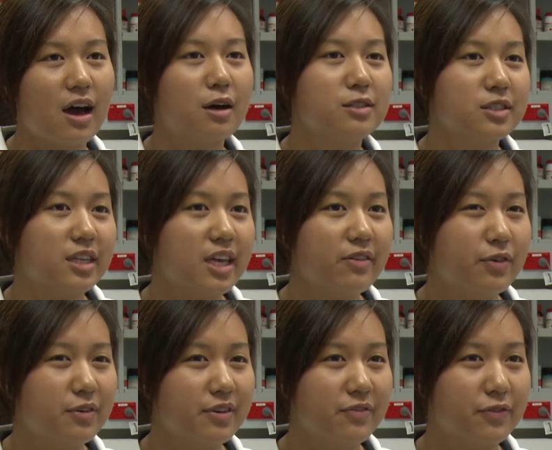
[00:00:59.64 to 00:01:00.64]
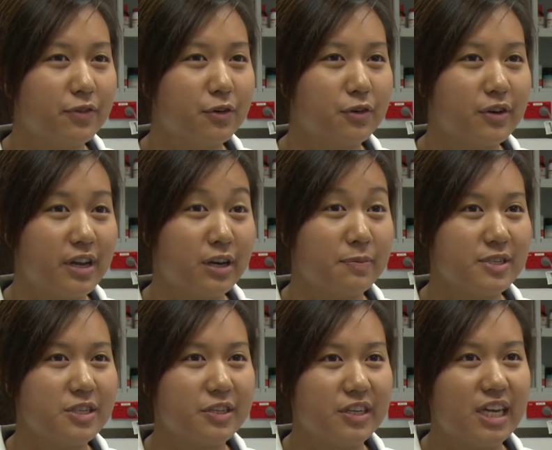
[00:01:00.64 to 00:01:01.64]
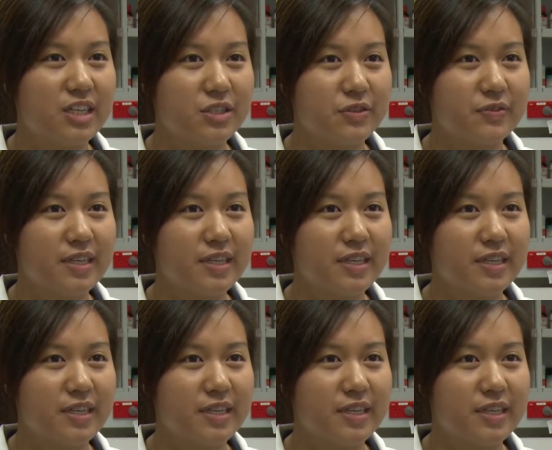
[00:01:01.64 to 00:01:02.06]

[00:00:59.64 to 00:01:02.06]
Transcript: I was looking forward for an opportunity to